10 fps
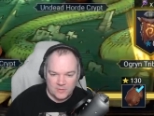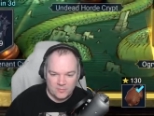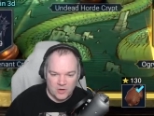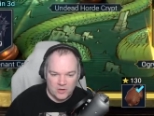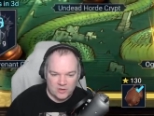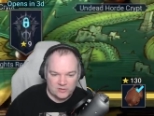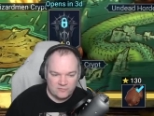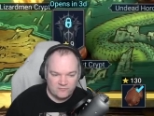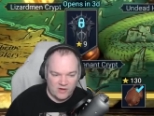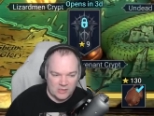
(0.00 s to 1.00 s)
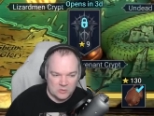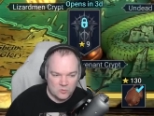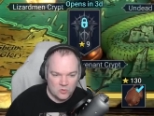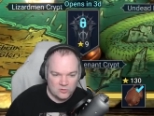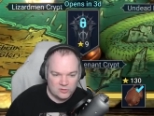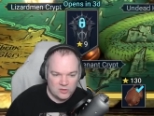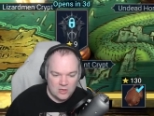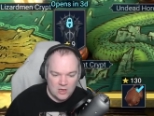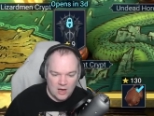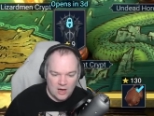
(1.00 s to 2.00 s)
progress on Faction Wars,
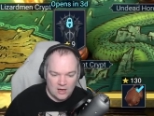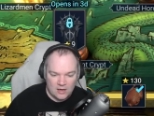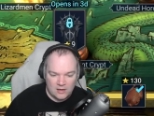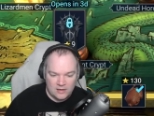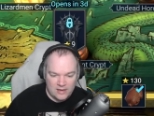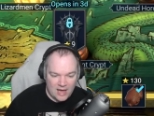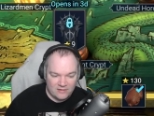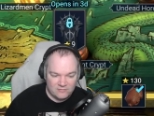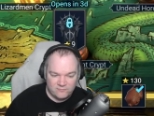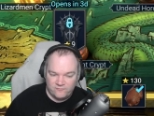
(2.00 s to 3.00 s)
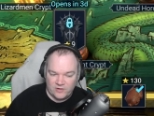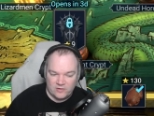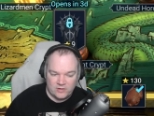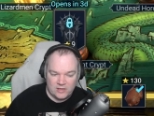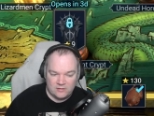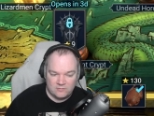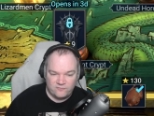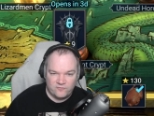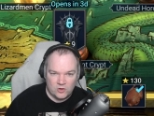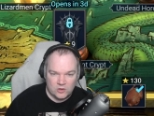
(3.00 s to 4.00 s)
not very
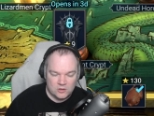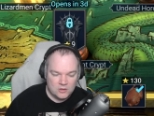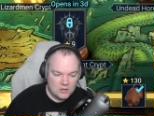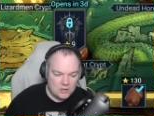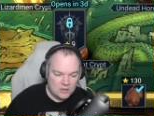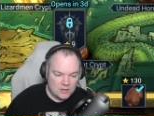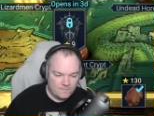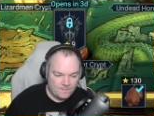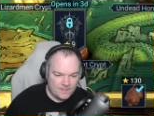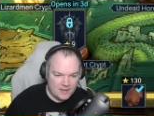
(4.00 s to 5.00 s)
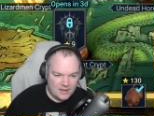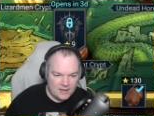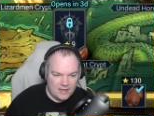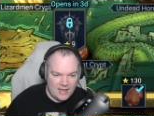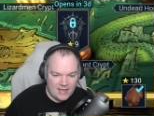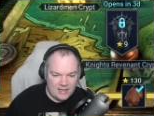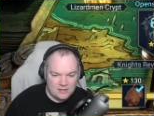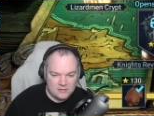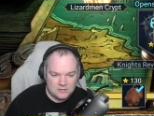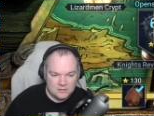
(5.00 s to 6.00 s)
far.
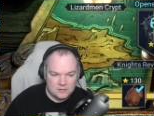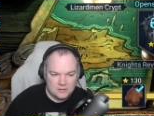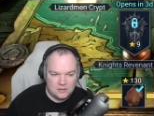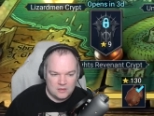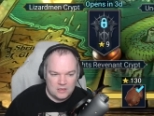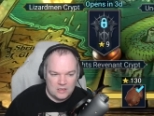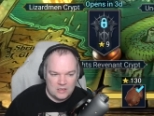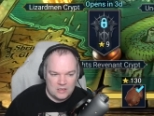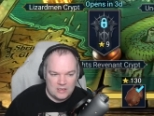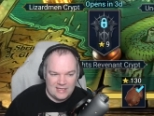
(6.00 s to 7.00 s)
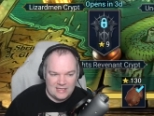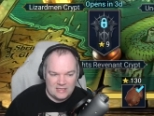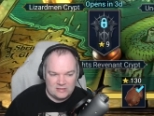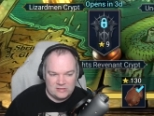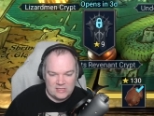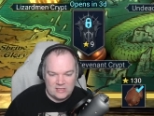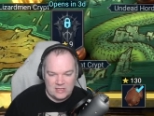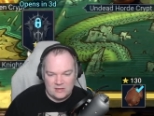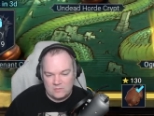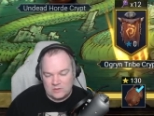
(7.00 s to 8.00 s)
And
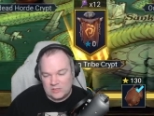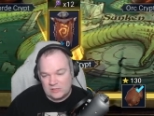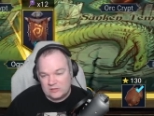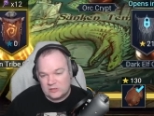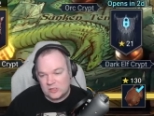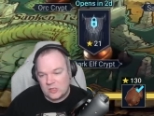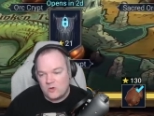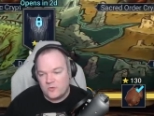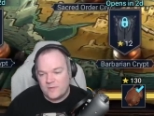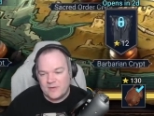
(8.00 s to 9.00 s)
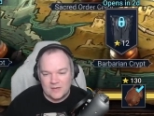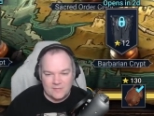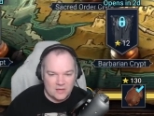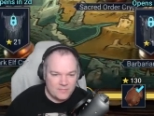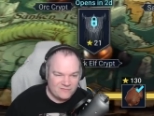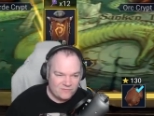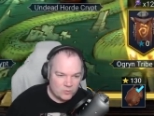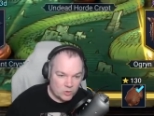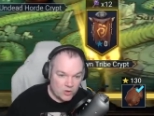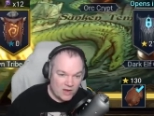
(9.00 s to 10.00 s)
it's slowly becoming a bit of a
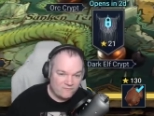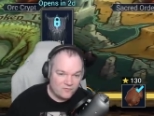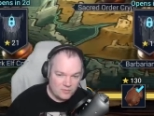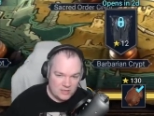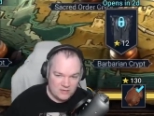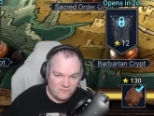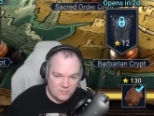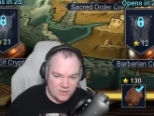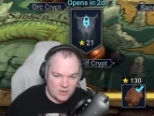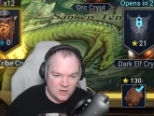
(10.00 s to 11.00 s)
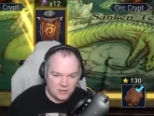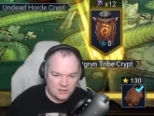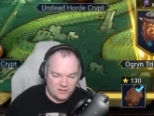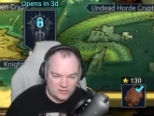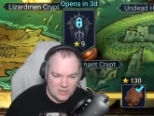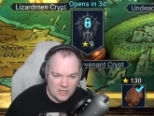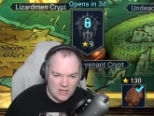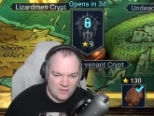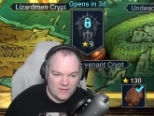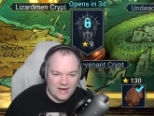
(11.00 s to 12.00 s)
regret for me, if I'm being honest,
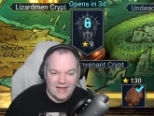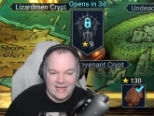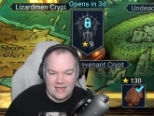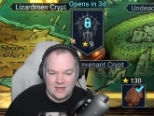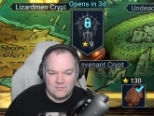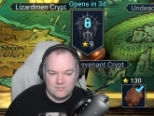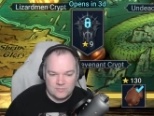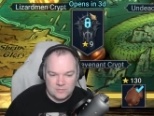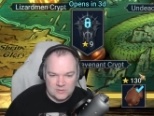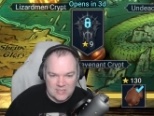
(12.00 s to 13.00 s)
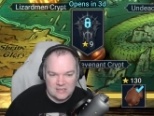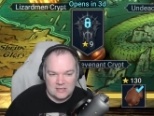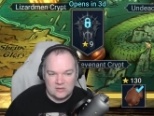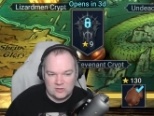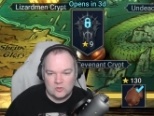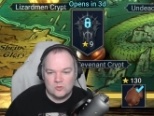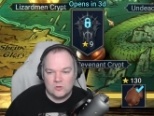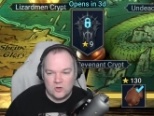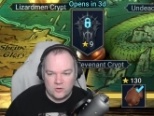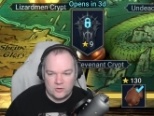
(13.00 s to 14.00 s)
that I am taking so
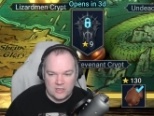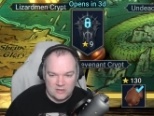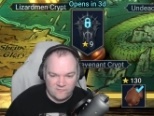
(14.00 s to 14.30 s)
long in